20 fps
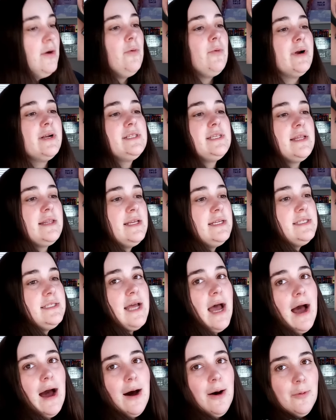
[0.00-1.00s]
we're gonna set these
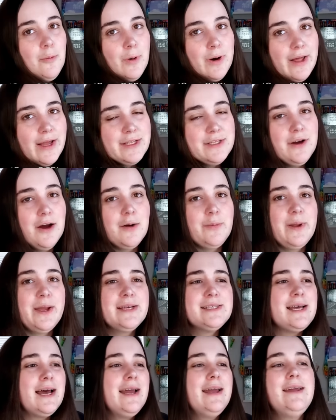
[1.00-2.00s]
down while I talk,
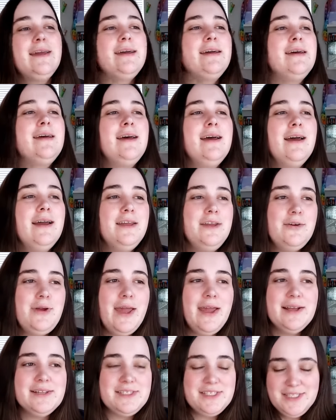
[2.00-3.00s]
because you
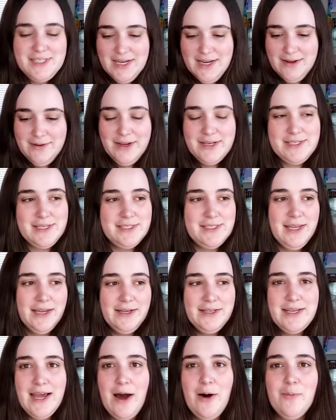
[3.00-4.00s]
can't see it because it's
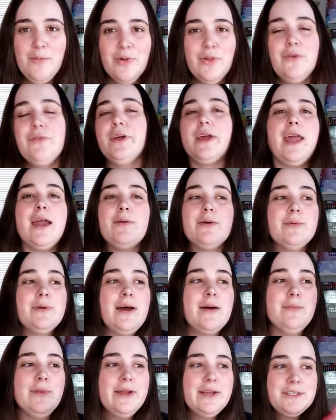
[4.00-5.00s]
like down below the camera, but
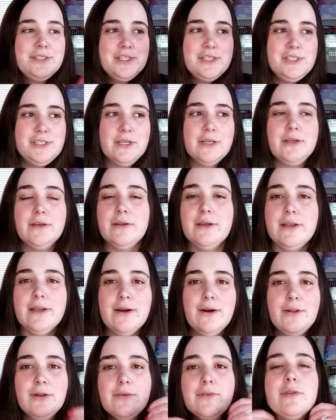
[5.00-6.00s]
I'm like
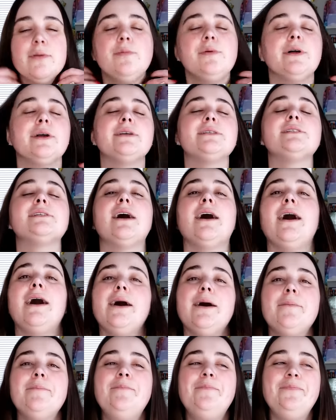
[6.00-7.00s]
gesticulating all over the place.
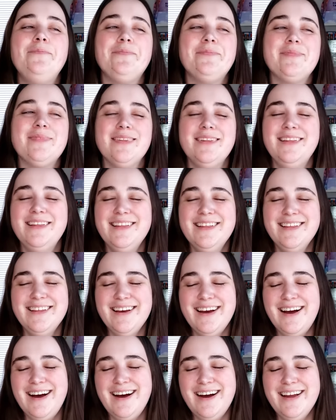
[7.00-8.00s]

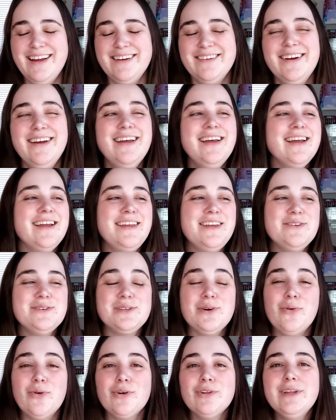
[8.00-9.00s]
I use
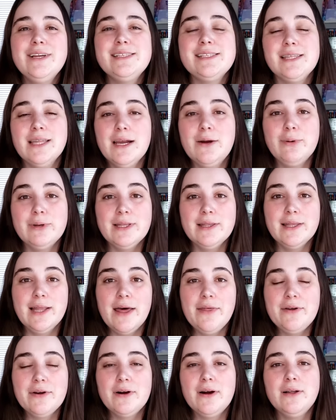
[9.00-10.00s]
Orly's Liquid
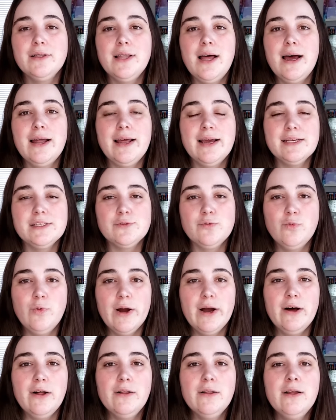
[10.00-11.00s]
Leather a lot as
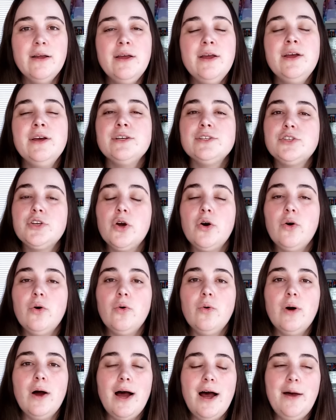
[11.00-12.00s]
well.
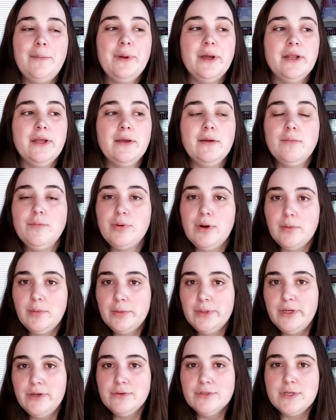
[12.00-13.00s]
So I'm gonna
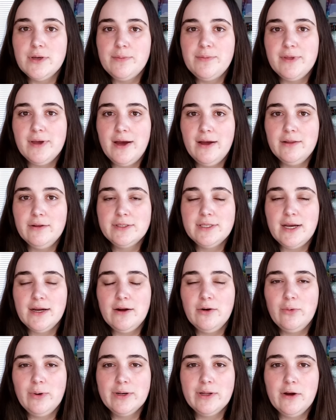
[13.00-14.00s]
probably use up the Holo
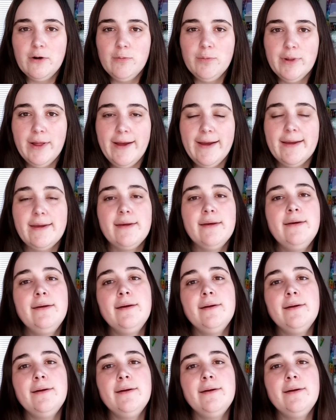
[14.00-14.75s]
Taco One Coat Black,